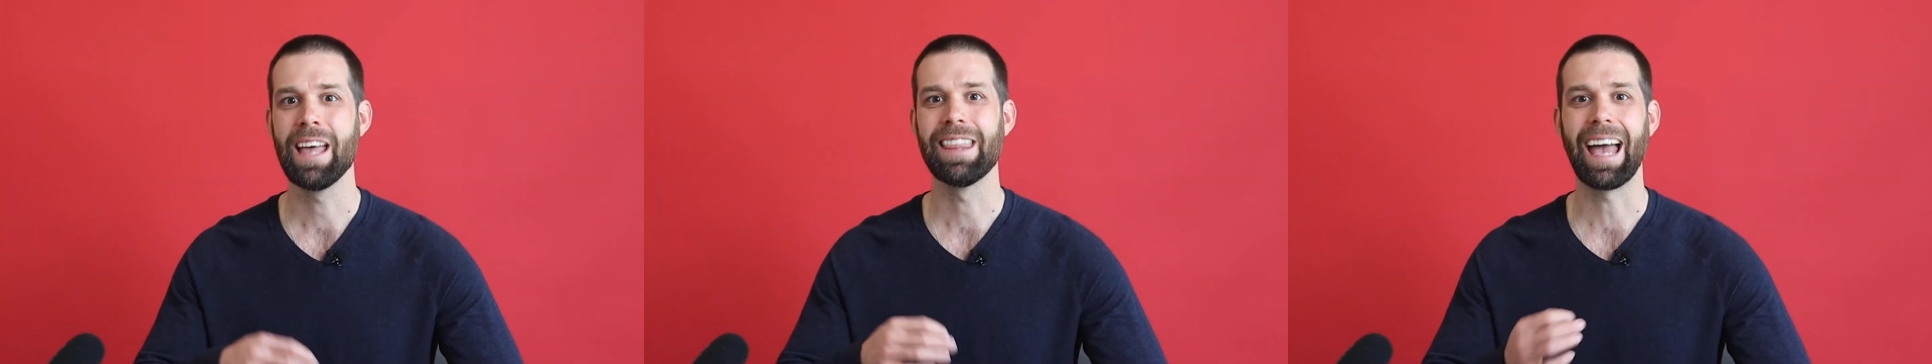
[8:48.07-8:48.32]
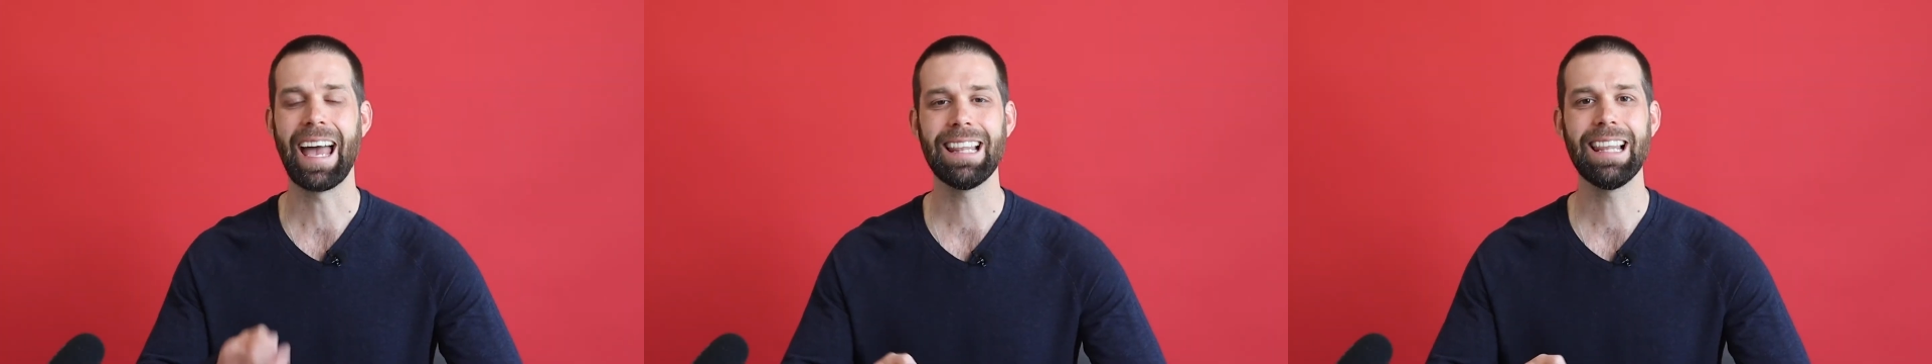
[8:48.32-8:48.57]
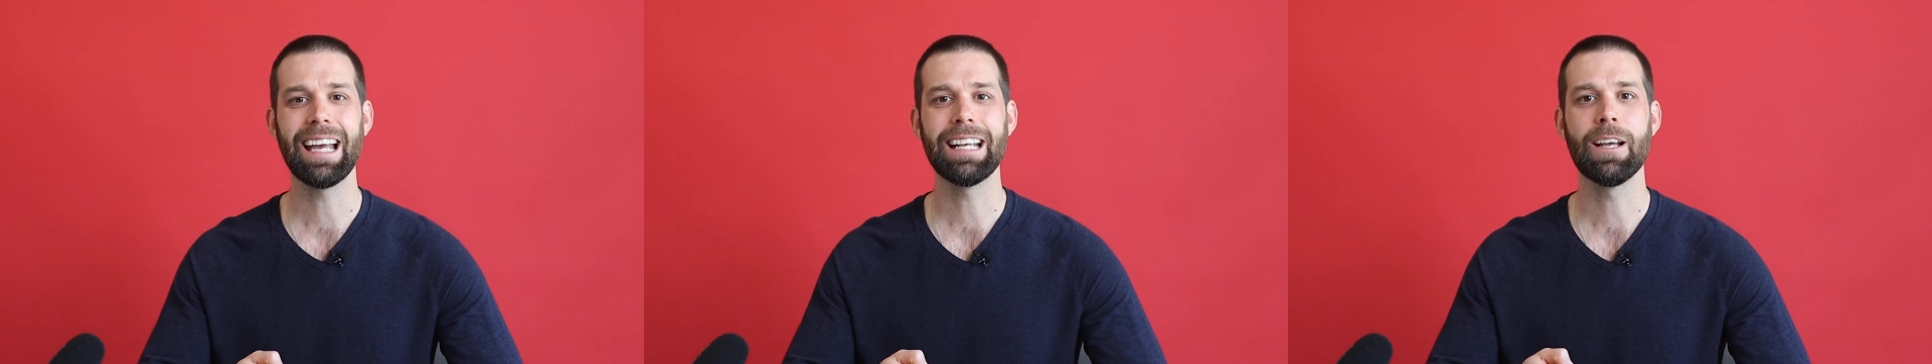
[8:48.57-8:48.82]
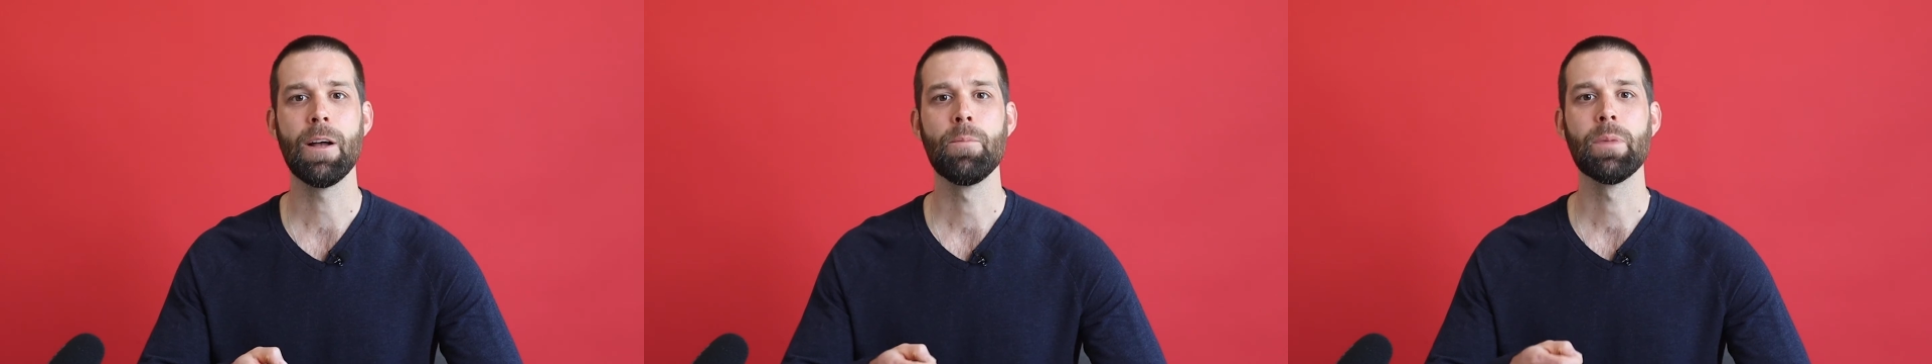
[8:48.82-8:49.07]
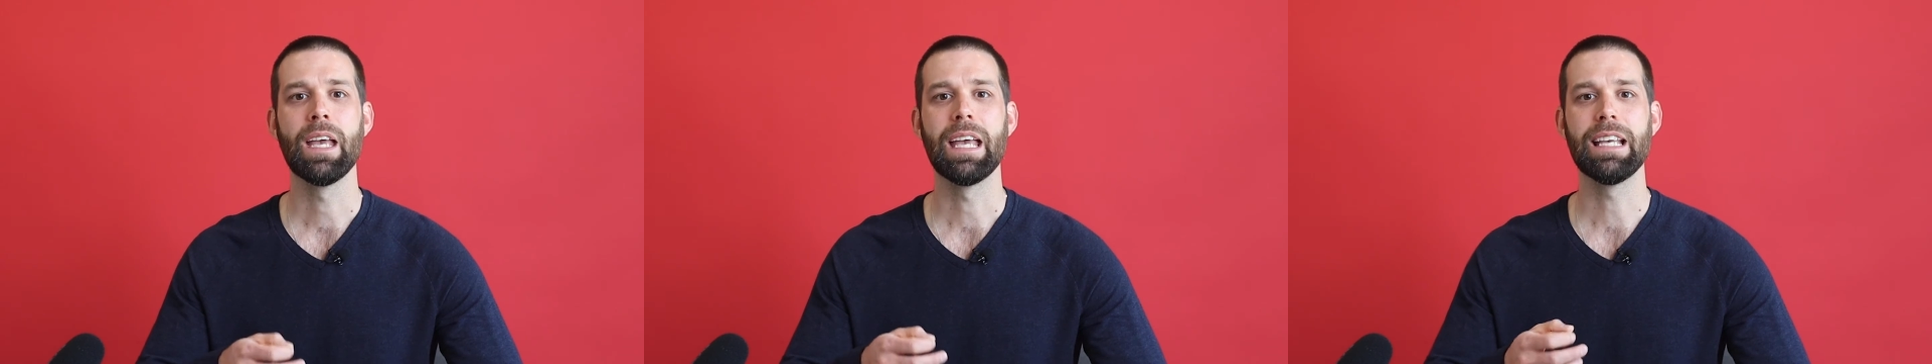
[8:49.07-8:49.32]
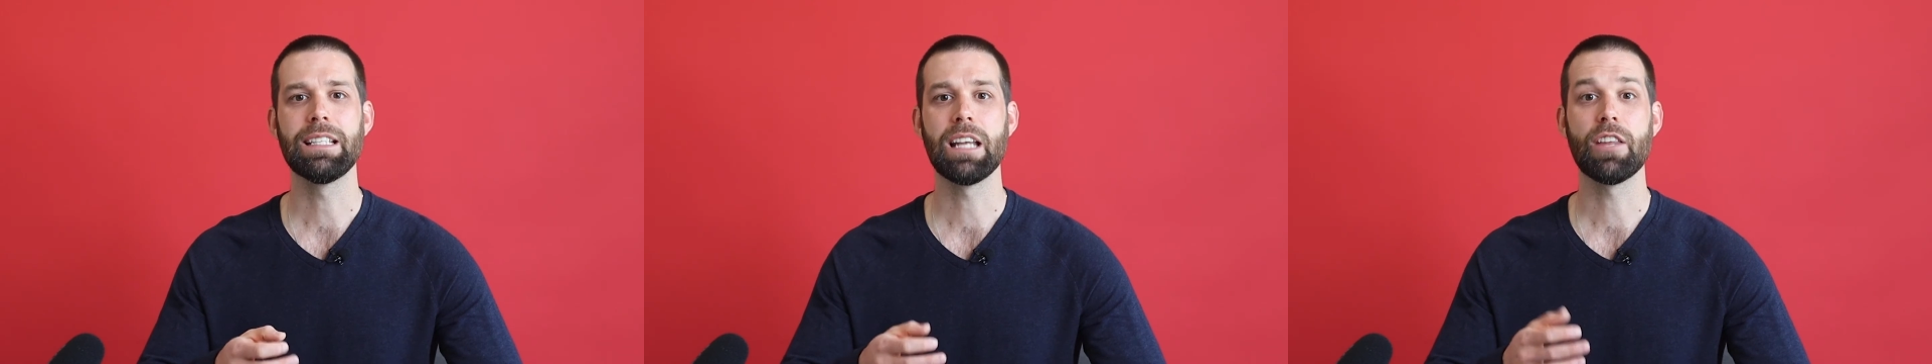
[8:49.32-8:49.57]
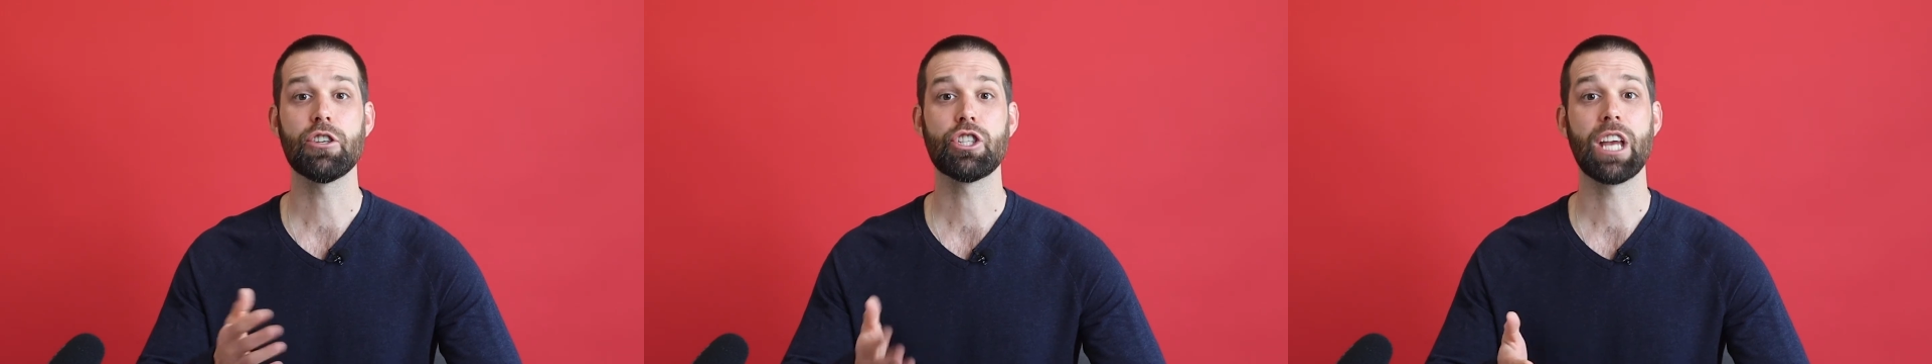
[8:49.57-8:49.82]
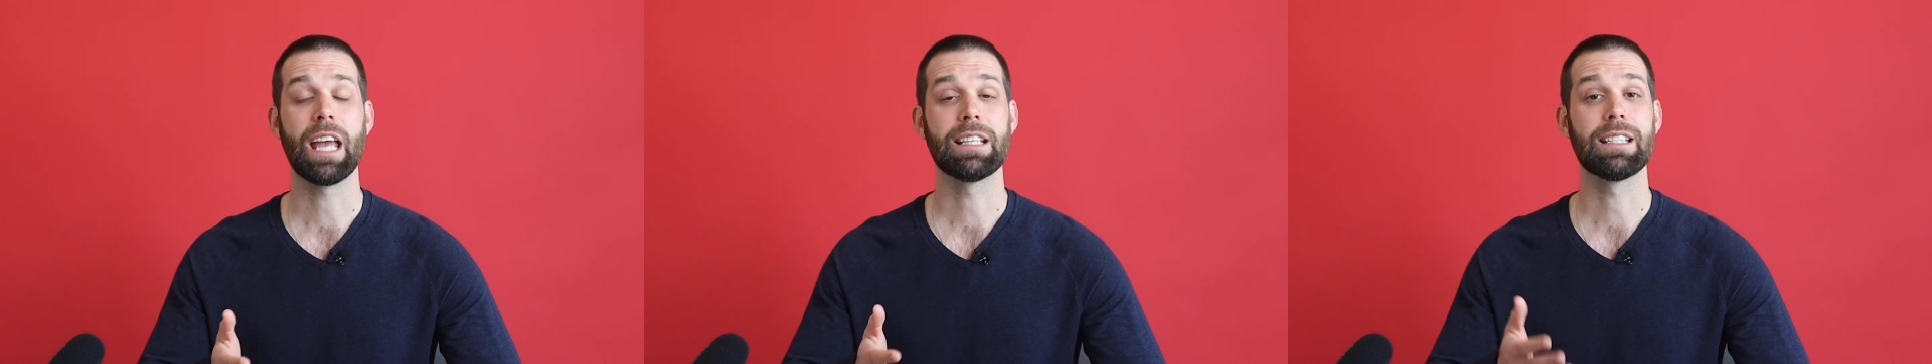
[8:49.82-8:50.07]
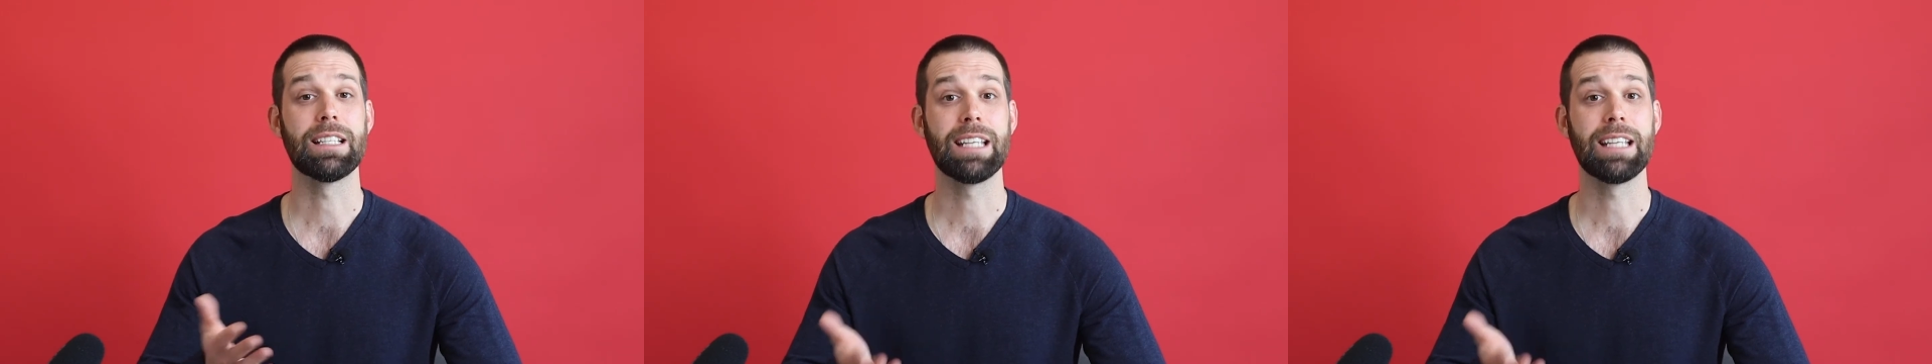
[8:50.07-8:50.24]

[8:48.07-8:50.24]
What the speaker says: the headline is another chance to